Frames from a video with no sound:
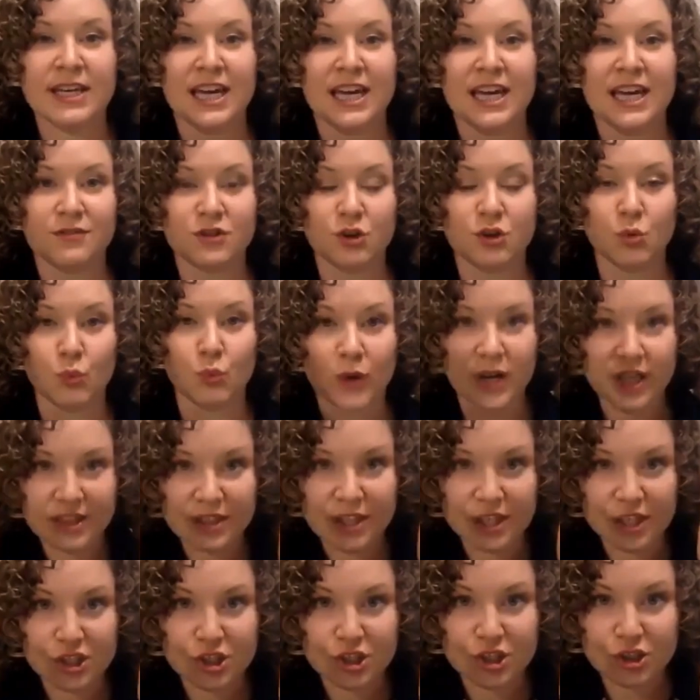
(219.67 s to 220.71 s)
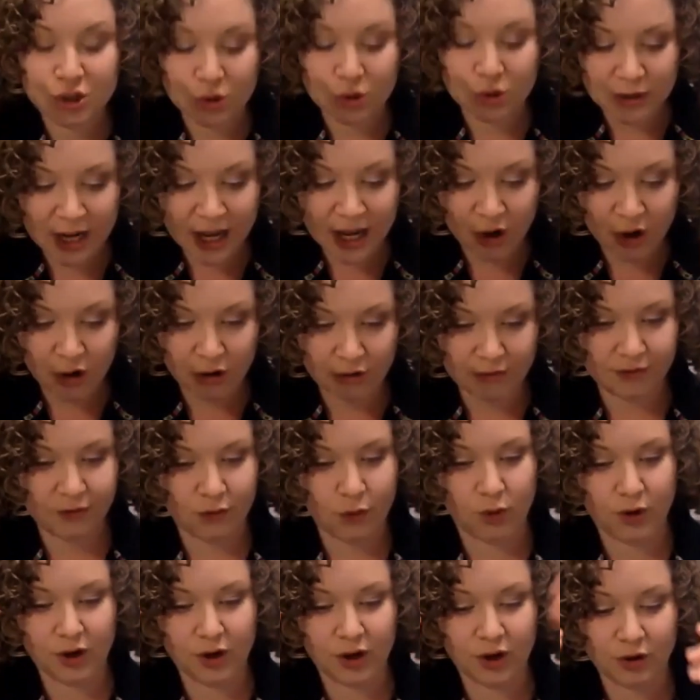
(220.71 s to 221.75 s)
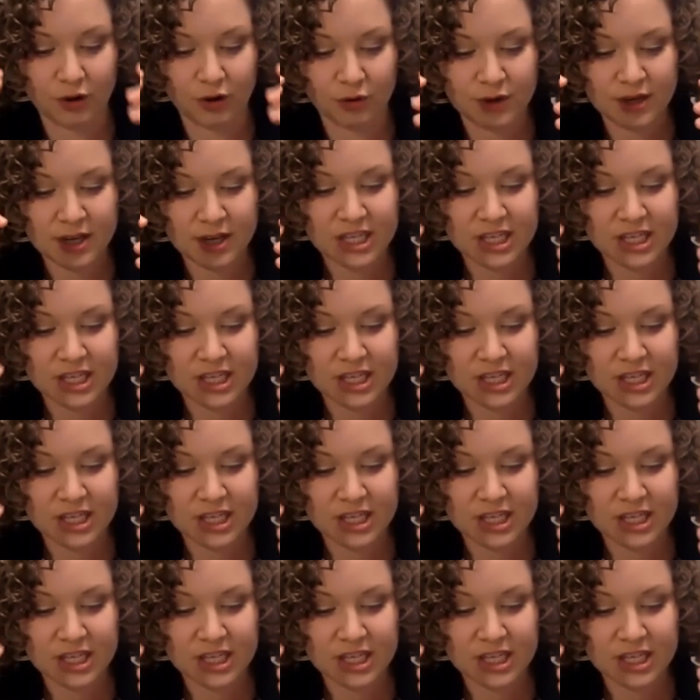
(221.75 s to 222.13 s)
If the width is too narrow for you,